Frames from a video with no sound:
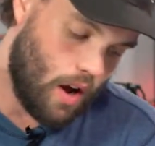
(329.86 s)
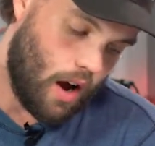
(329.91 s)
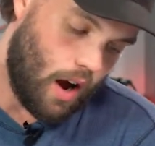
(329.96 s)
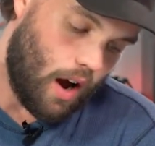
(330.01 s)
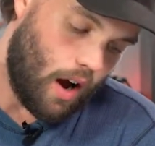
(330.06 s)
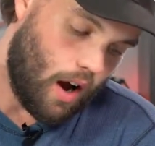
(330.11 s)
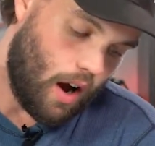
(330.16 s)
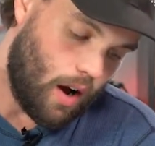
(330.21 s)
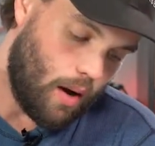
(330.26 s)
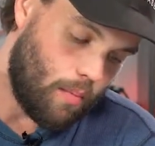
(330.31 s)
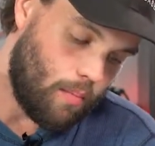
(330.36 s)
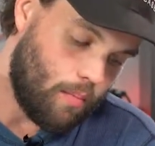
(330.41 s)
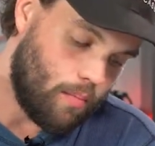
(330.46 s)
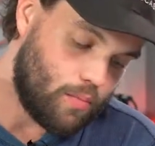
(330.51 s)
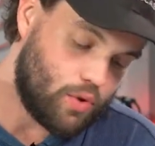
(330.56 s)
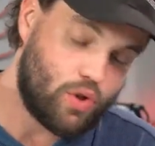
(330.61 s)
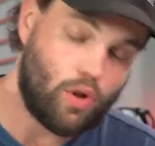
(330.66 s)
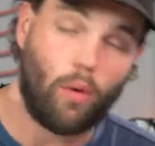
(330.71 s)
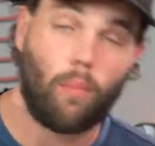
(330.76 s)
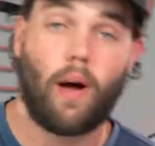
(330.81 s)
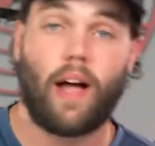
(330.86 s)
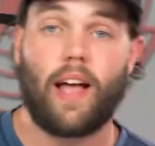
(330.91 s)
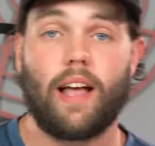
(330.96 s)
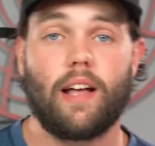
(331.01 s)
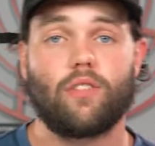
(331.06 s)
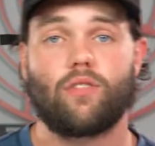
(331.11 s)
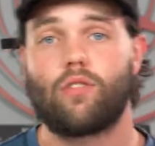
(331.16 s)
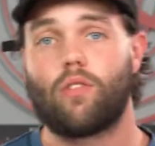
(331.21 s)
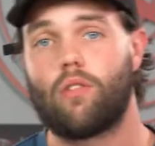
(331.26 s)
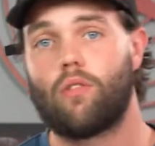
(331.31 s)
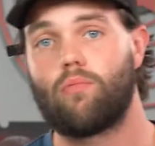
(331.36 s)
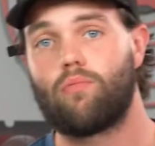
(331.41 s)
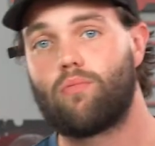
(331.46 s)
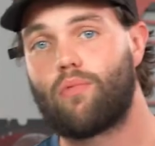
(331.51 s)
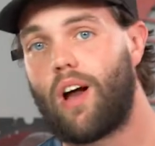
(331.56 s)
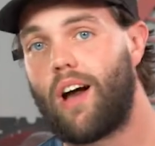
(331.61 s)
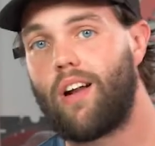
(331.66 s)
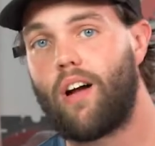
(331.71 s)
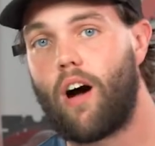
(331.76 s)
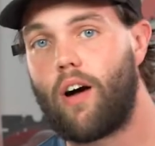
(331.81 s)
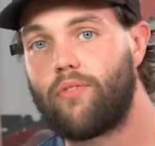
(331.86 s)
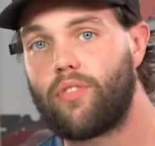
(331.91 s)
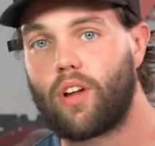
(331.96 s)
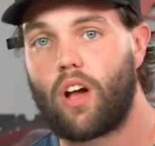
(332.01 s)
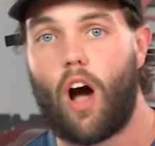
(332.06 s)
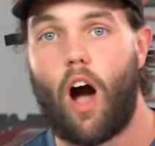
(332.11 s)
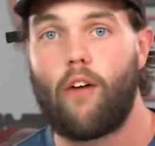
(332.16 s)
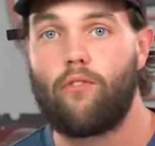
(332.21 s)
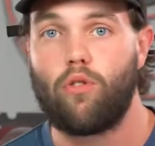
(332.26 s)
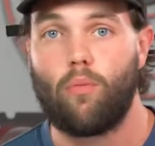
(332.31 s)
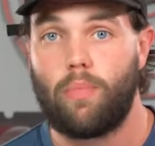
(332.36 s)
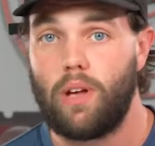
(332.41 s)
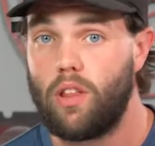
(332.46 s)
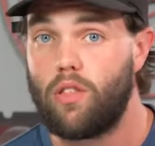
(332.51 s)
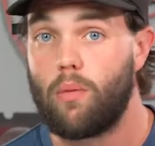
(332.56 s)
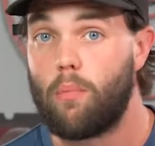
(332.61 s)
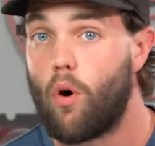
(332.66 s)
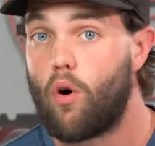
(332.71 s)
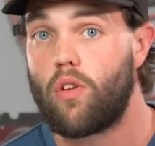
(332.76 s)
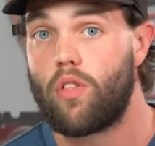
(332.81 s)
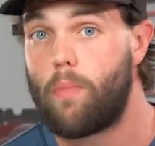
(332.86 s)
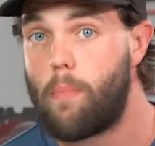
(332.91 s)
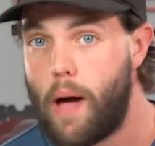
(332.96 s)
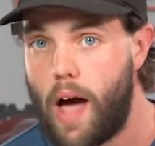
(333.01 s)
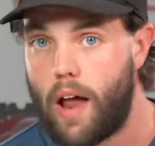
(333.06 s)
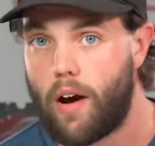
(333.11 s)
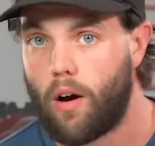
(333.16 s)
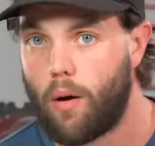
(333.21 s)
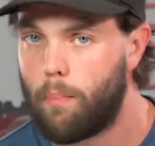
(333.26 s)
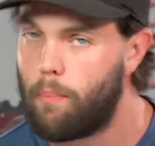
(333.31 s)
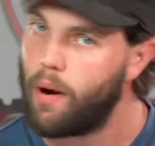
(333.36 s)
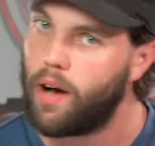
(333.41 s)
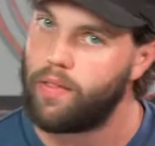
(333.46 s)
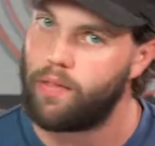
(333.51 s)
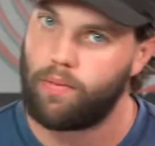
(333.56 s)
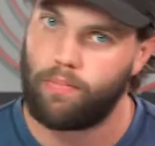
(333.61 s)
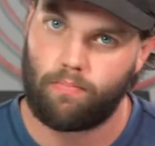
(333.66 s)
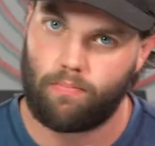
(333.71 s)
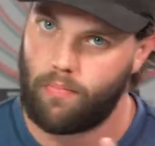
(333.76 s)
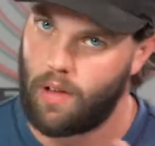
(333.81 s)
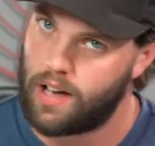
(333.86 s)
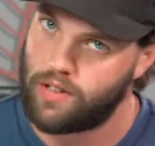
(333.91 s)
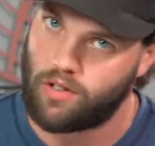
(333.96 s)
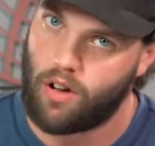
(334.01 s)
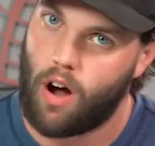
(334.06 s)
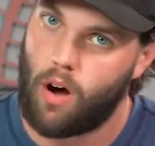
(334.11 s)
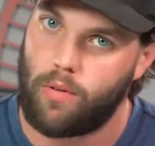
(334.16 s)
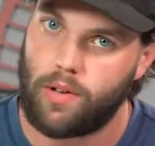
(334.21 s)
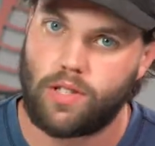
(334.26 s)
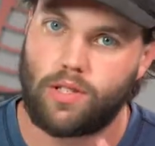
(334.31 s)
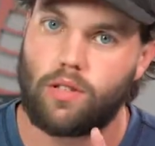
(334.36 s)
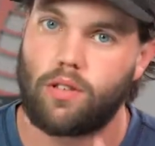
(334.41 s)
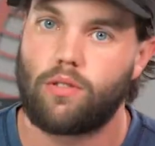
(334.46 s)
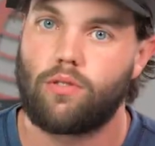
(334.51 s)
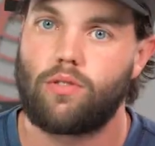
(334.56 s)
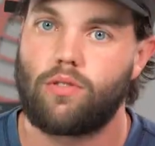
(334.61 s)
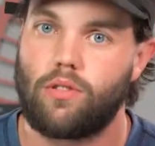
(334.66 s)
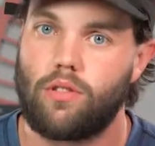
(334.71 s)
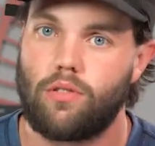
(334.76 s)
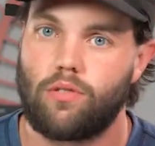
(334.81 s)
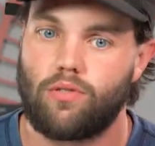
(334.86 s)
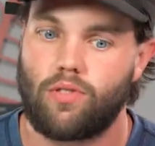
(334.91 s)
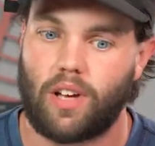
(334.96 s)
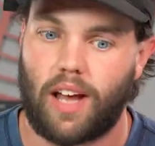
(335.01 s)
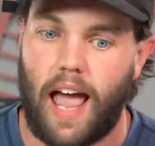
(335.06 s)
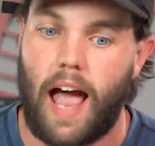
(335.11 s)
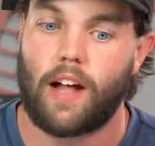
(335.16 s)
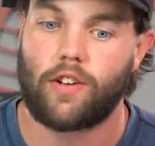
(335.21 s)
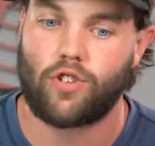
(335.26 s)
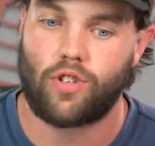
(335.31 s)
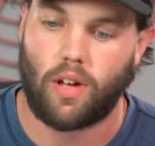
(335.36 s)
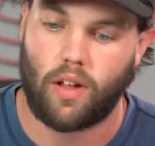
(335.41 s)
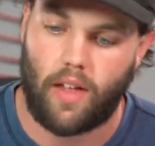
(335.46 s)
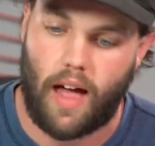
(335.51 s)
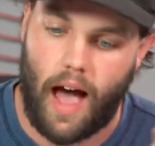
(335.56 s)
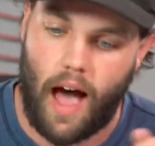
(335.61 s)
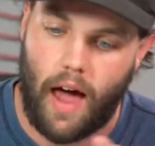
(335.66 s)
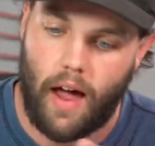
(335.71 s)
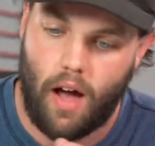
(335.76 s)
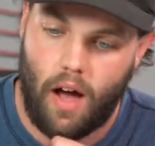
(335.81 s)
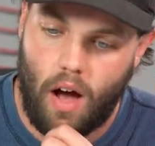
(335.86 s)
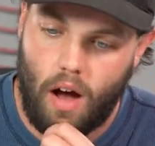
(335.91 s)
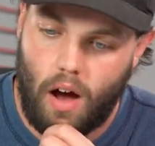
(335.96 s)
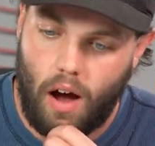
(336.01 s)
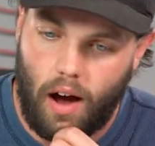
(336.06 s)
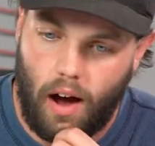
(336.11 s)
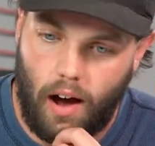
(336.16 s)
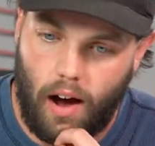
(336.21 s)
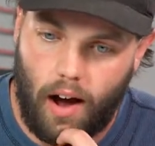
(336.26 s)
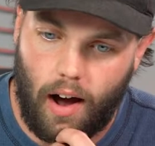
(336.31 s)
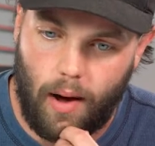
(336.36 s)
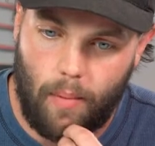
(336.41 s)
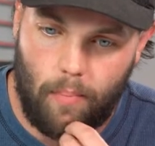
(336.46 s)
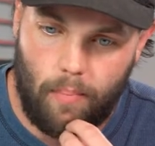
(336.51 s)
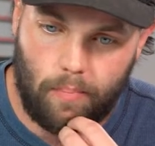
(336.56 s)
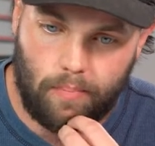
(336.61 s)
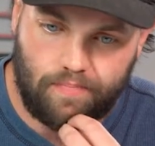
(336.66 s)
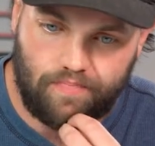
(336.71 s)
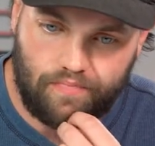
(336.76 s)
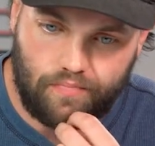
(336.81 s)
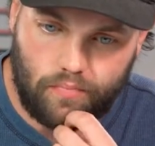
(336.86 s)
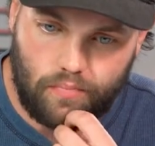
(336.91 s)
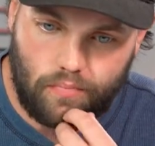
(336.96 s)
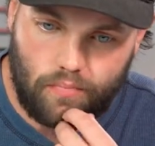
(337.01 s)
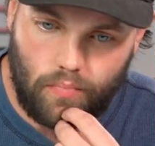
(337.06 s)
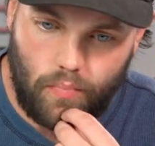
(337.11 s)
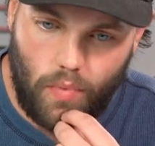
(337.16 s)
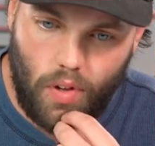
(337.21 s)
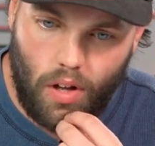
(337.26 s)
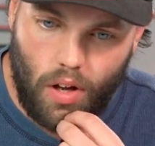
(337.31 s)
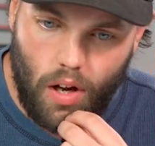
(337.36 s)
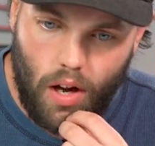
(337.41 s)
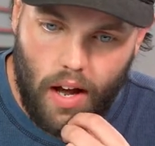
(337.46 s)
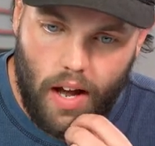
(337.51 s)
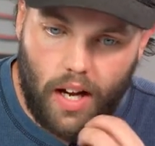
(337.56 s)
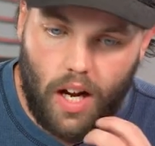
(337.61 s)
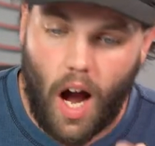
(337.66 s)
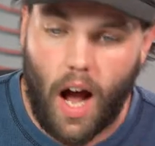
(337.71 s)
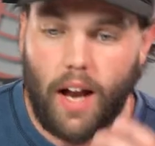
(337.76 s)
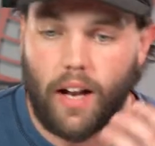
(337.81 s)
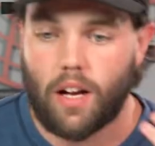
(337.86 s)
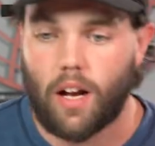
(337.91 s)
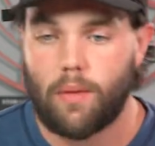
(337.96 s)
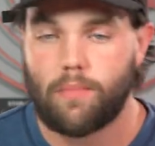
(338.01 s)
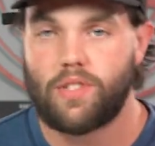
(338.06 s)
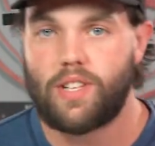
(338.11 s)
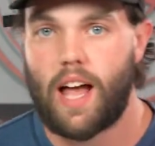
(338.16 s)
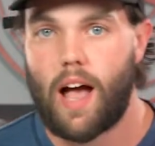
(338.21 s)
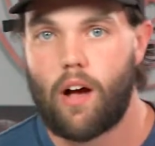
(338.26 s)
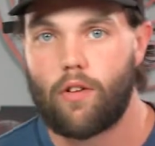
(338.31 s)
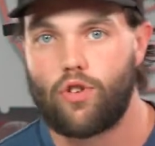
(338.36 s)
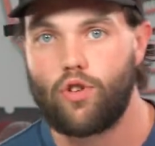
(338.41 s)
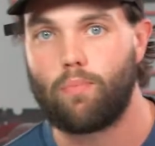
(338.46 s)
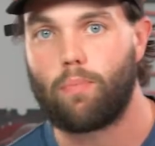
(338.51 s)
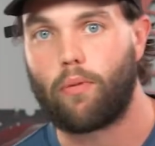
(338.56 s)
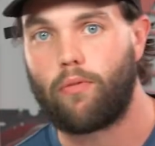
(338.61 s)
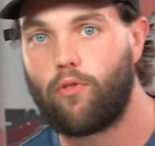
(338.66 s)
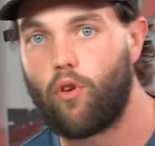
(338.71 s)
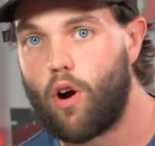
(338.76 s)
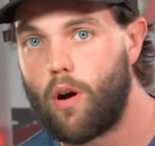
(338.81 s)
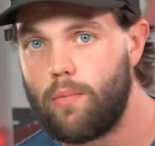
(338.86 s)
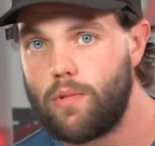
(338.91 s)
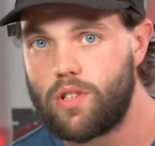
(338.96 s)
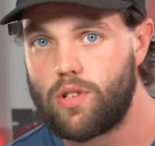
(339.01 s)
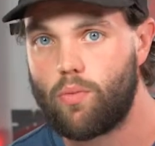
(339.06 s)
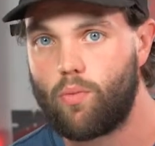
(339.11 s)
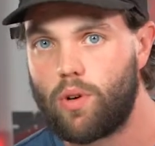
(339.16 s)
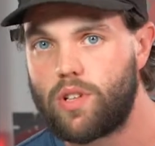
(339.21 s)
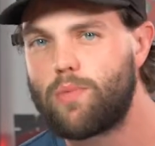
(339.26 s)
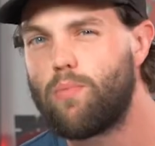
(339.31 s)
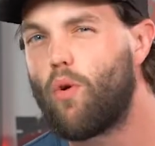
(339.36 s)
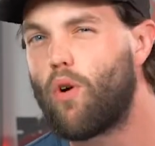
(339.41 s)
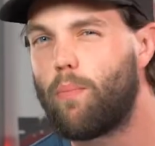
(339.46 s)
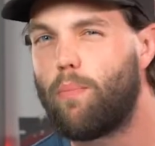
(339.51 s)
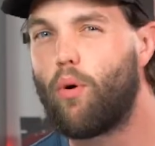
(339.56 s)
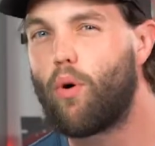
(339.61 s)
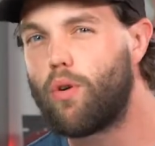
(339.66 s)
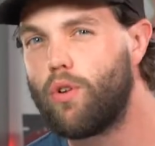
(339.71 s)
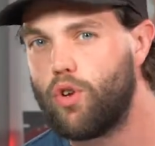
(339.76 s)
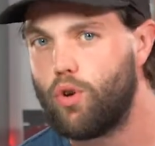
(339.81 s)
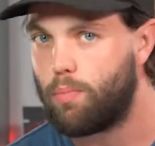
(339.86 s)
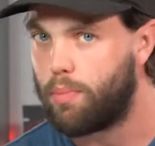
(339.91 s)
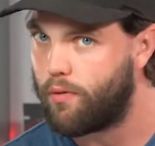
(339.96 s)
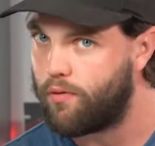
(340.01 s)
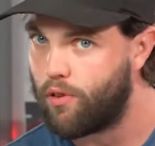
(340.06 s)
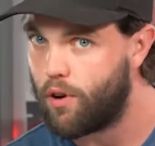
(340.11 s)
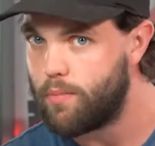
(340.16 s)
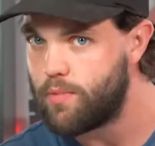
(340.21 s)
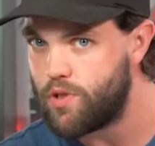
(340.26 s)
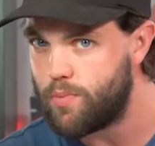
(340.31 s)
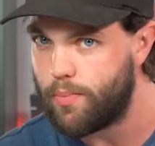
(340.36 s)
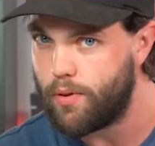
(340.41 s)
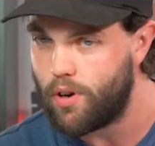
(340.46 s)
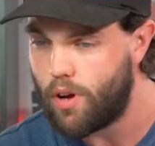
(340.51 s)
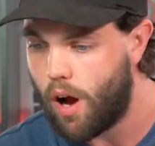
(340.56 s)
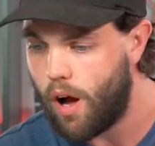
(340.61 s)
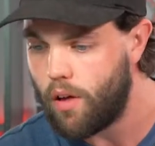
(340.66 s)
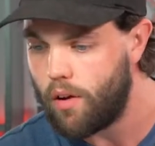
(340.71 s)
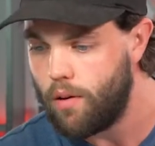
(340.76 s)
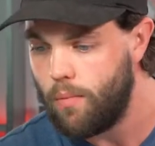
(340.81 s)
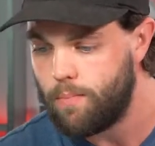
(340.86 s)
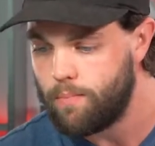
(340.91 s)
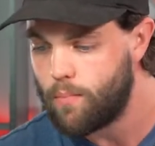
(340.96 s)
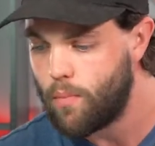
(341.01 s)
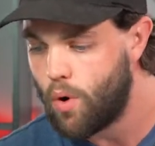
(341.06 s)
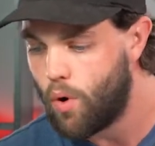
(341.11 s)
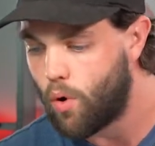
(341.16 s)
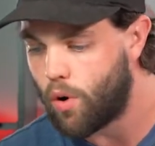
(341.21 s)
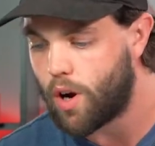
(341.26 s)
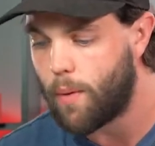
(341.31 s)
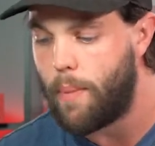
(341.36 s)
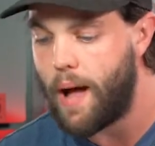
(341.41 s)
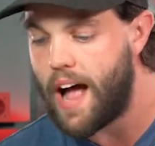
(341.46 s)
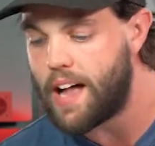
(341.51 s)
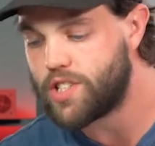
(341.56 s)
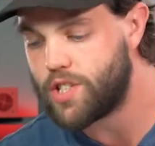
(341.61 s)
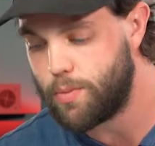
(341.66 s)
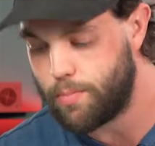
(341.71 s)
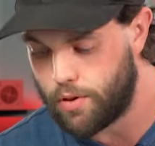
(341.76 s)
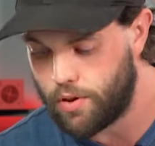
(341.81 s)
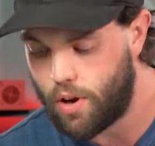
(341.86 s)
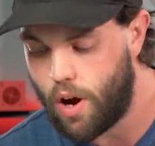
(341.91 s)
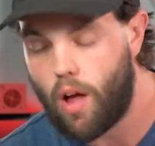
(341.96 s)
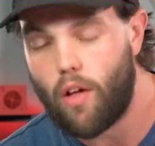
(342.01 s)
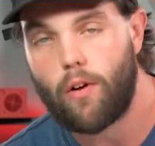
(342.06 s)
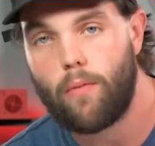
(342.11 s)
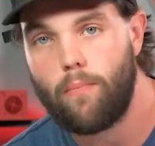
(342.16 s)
So my answer kind of off the cuff would be the more the better, but as always there's a catch to that. Kind of comes down to performance. What's more important to you, performance per dollar or capacity per dollar?